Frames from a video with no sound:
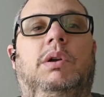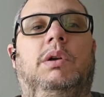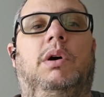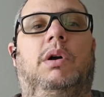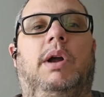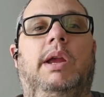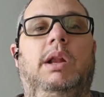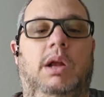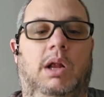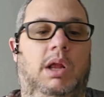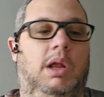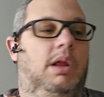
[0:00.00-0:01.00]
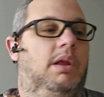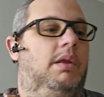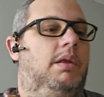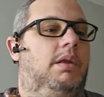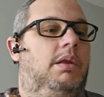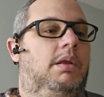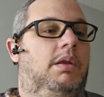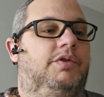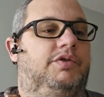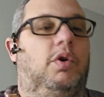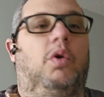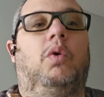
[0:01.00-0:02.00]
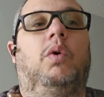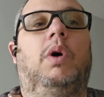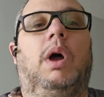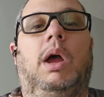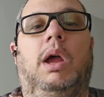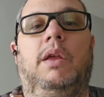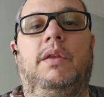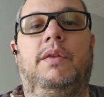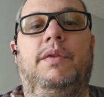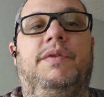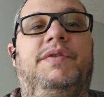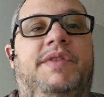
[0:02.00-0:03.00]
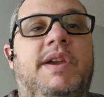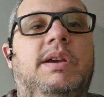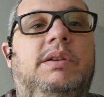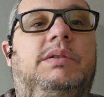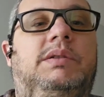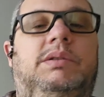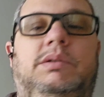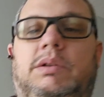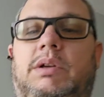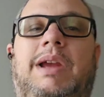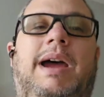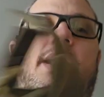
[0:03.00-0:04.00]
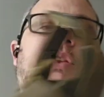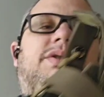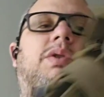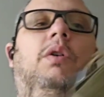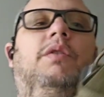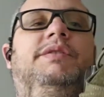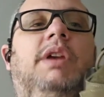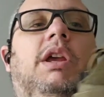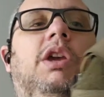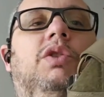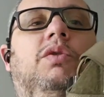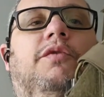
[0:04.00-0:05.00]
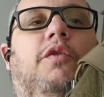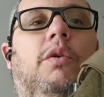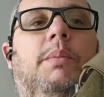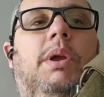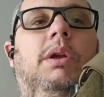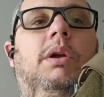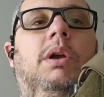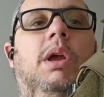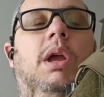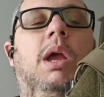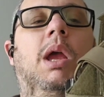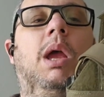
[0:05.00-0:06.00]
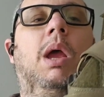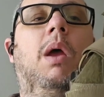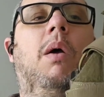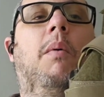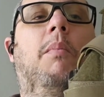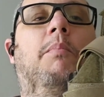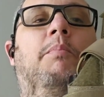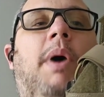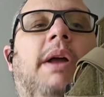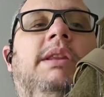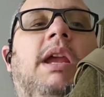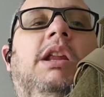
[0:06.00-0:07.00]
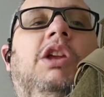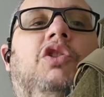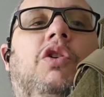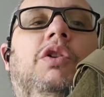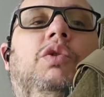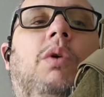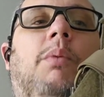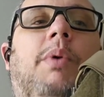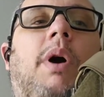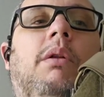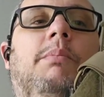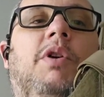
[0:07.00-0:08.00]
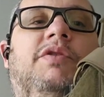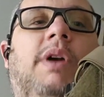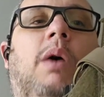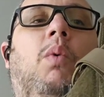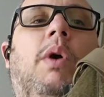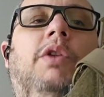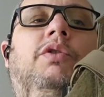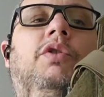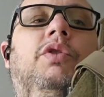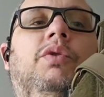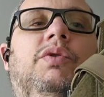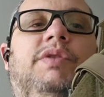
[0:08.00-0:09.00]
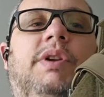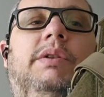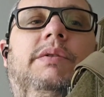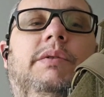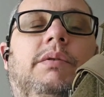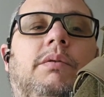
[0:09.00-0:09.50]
All right. So this kind of solved the issue for me, but then it turned to a problem because I wanted to use it